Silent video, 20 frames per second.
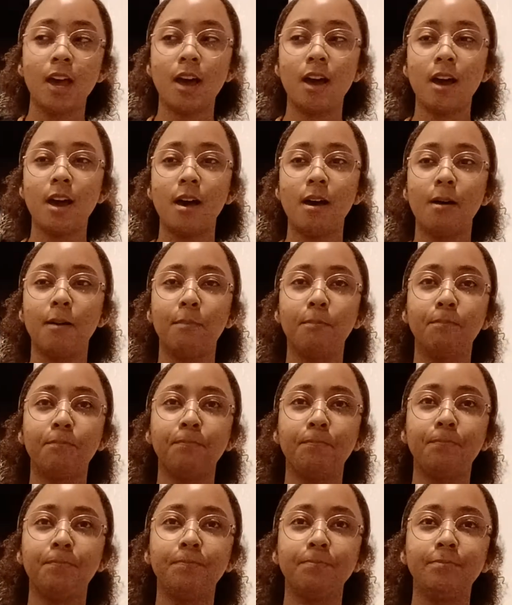
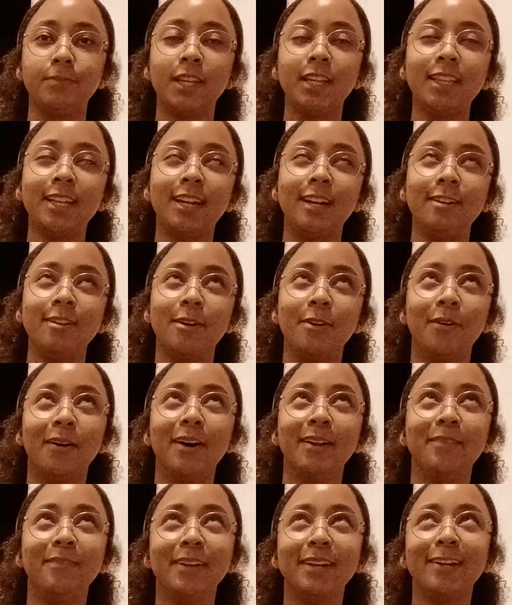Not that I know how
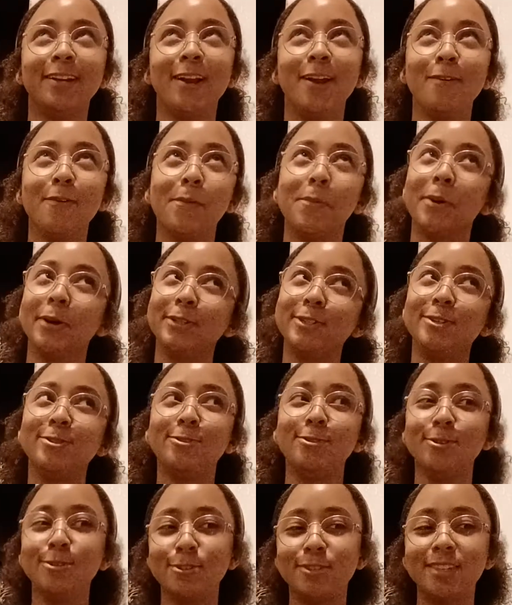to make an Ava Prosty
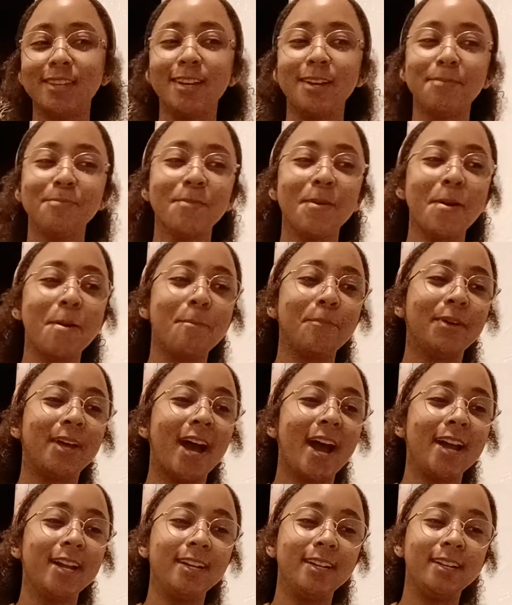string sing, but
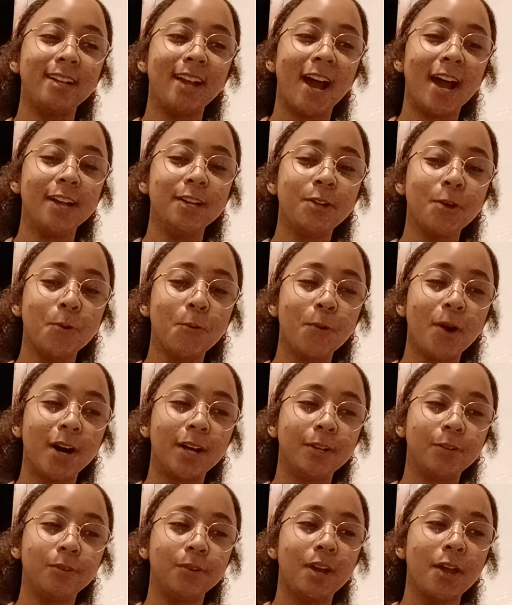I know
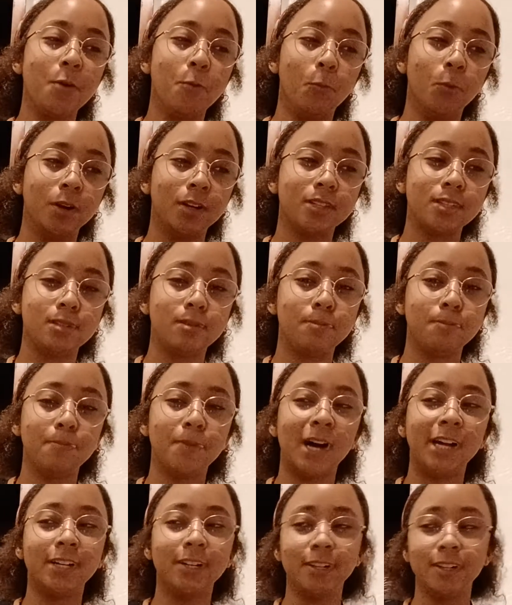how it works
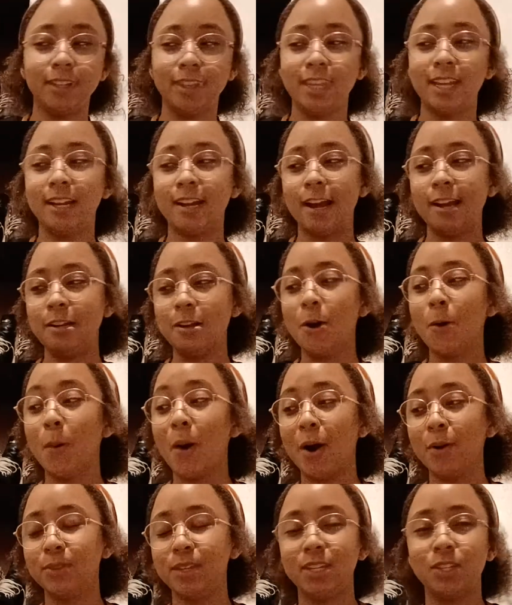better than I know
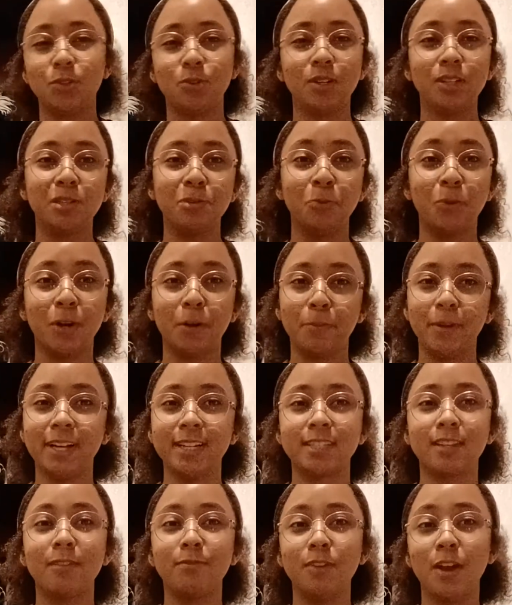how these strings work because
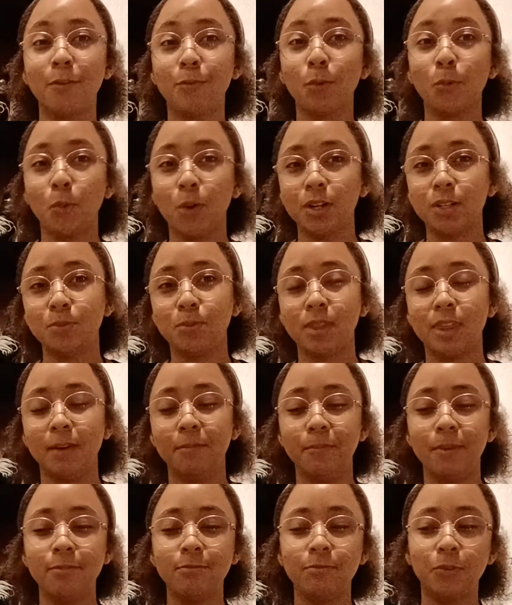I've never worked with them
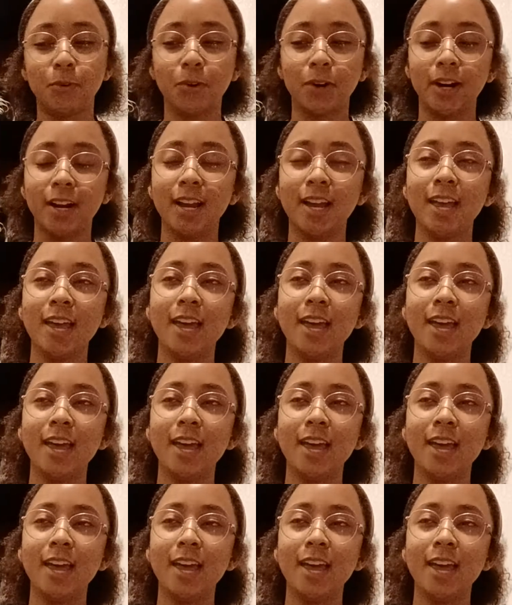before.